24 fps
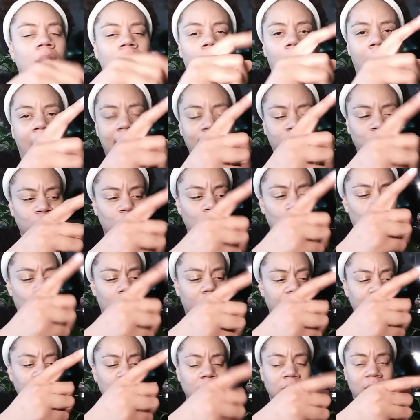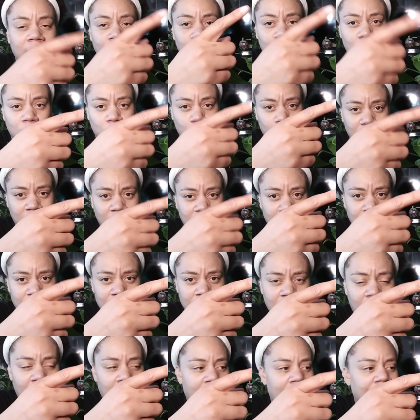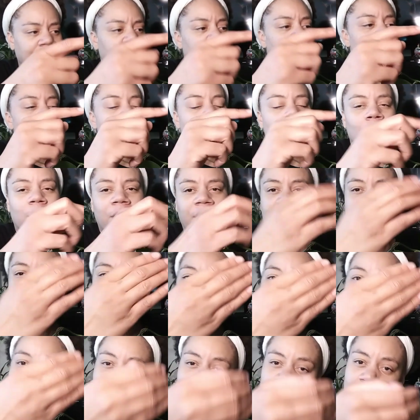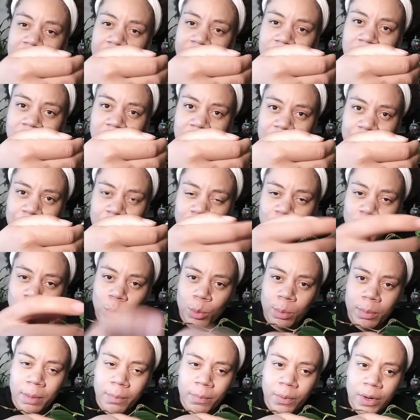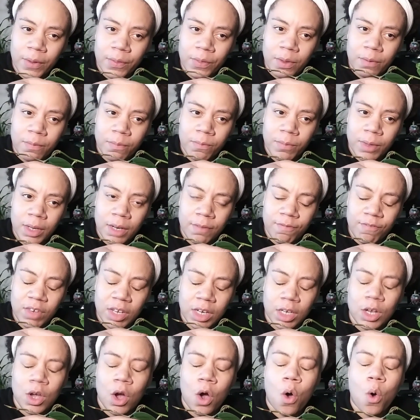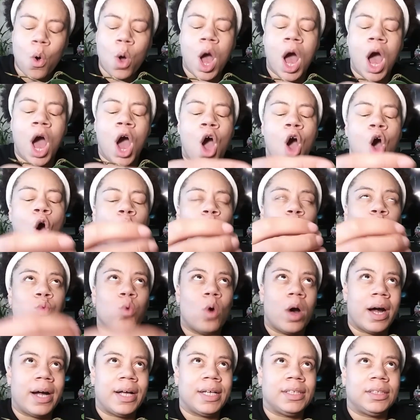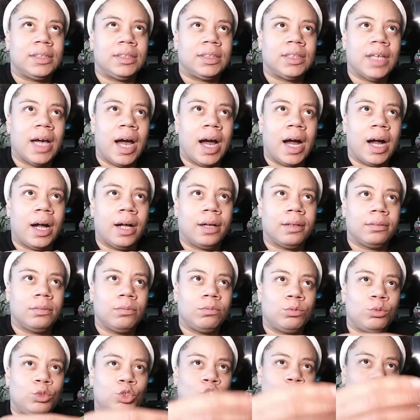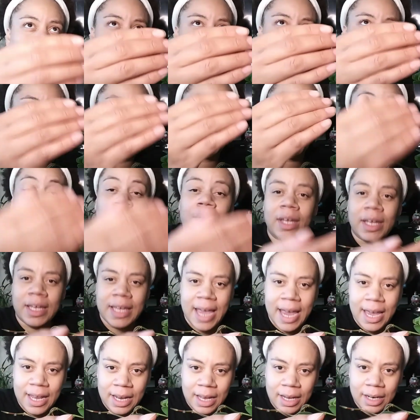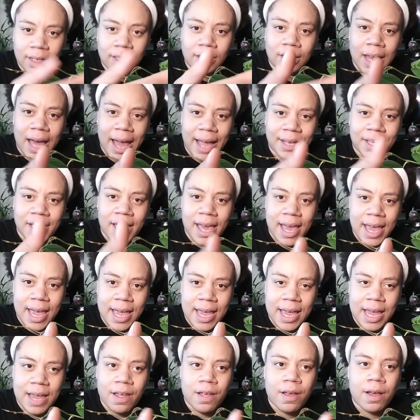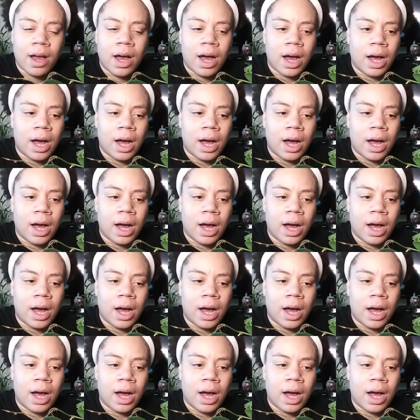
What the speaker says: actually, one of her leaves just recently died. But half of that leaf, if you remember in the video, was variegated like a